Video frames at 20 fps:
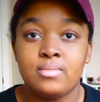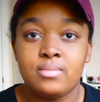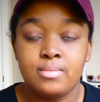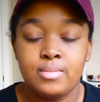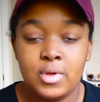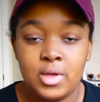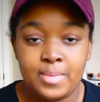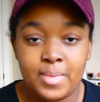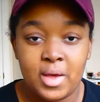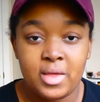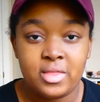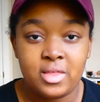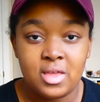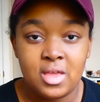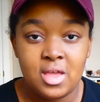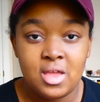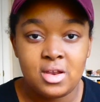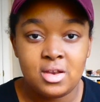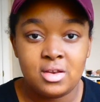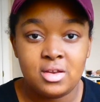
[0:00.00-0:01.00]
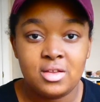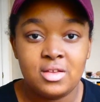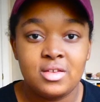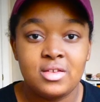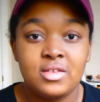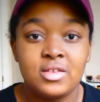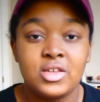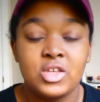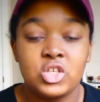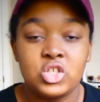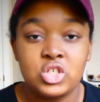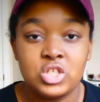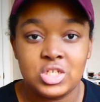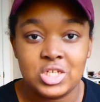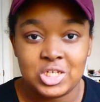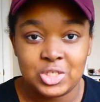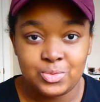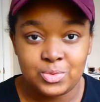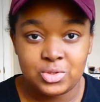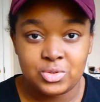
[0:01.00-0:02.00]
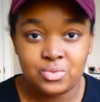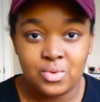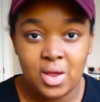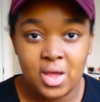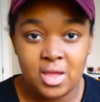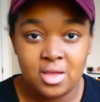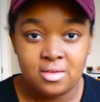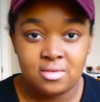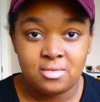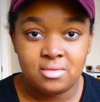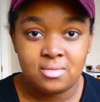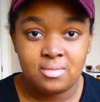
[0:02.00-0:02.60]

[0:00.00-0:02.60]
But by the end, she does what's right.